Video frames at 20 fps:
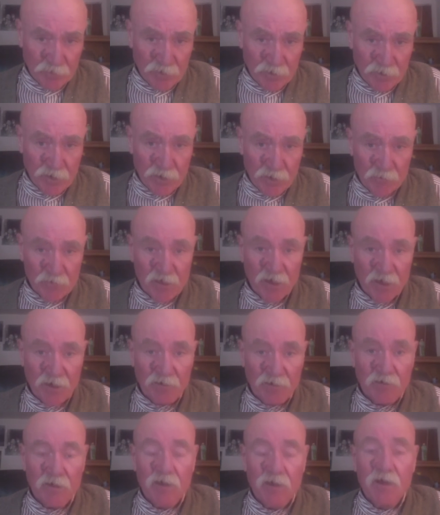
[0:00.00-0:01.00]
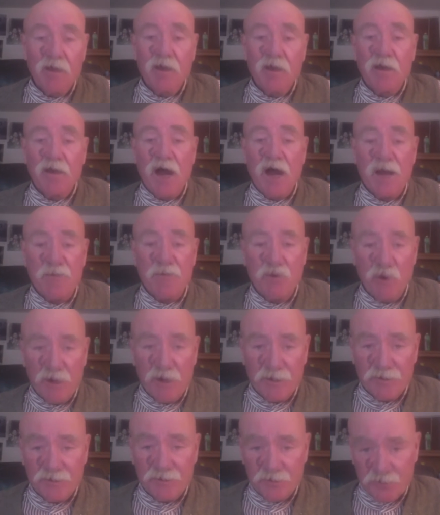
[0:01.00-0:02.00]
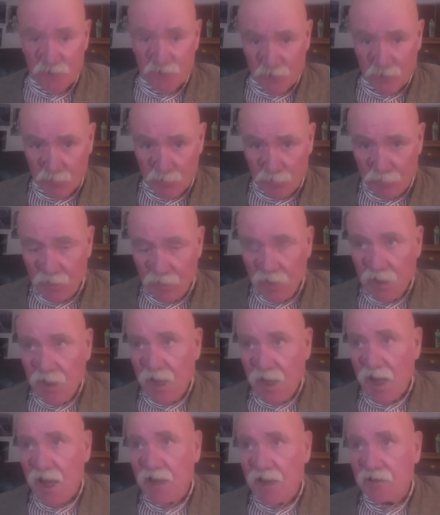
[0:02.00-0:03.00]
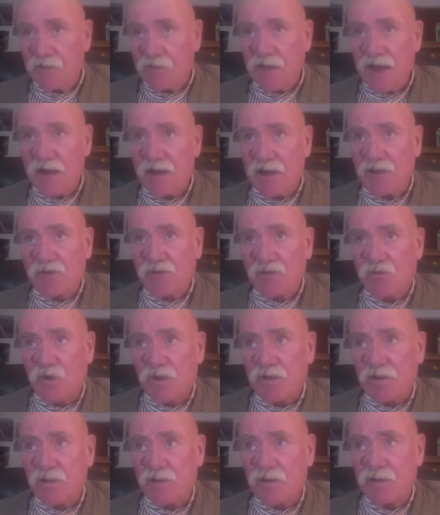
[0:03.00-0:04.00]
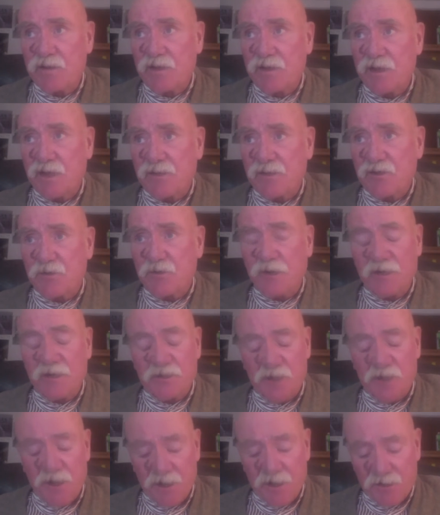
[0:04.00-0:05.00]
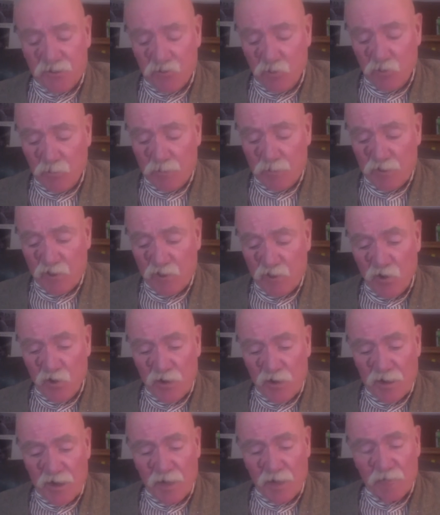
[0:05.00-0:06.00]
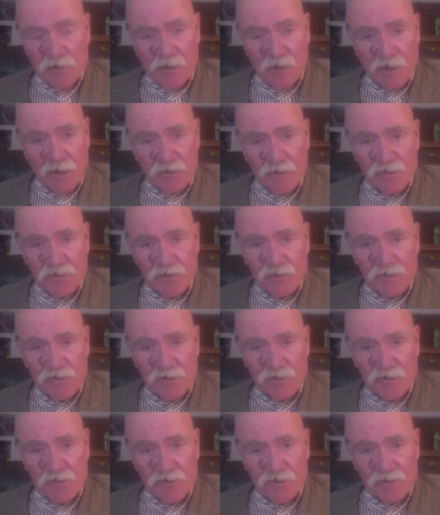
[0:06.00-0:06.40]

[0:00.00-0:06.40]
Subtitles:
meaning high points, etc. And that is what the Azerbaijanis will be going up against,